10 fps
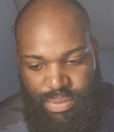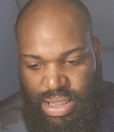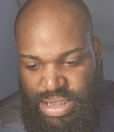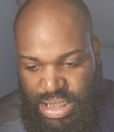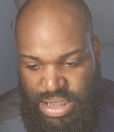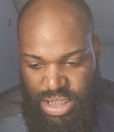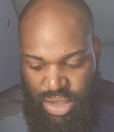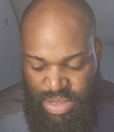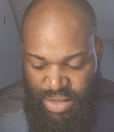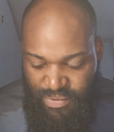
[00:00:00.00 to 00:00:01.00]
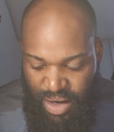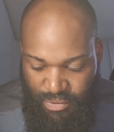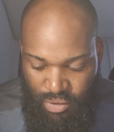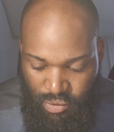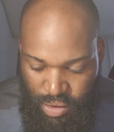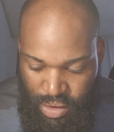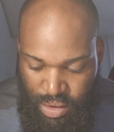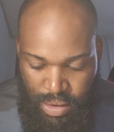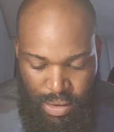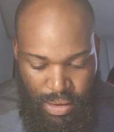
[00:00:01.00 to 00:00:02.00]
But let's get to Psalms 85 real quick,
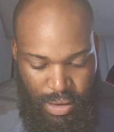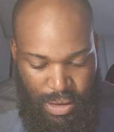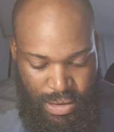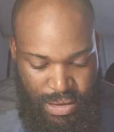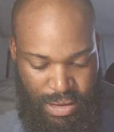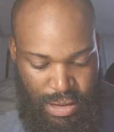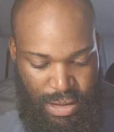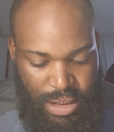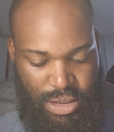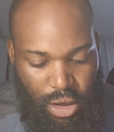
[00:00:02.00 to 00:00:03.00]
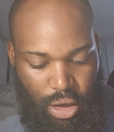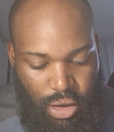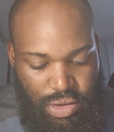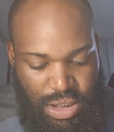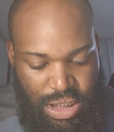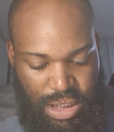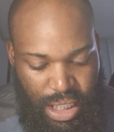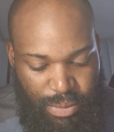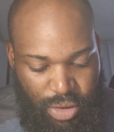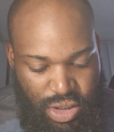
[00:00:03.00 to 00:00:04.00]
because this all goes into
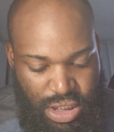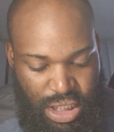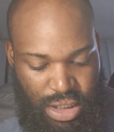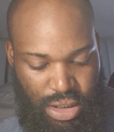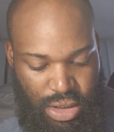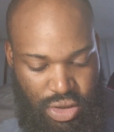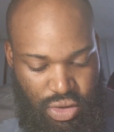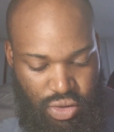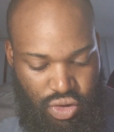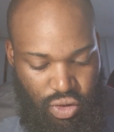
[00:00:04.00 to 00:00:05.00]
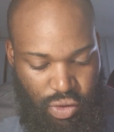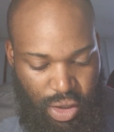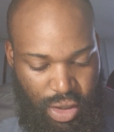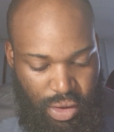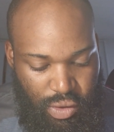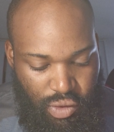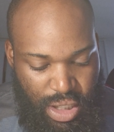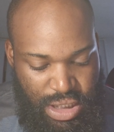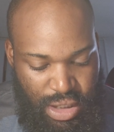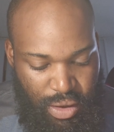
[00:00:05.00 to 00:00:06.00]
like mercy and truth and grace.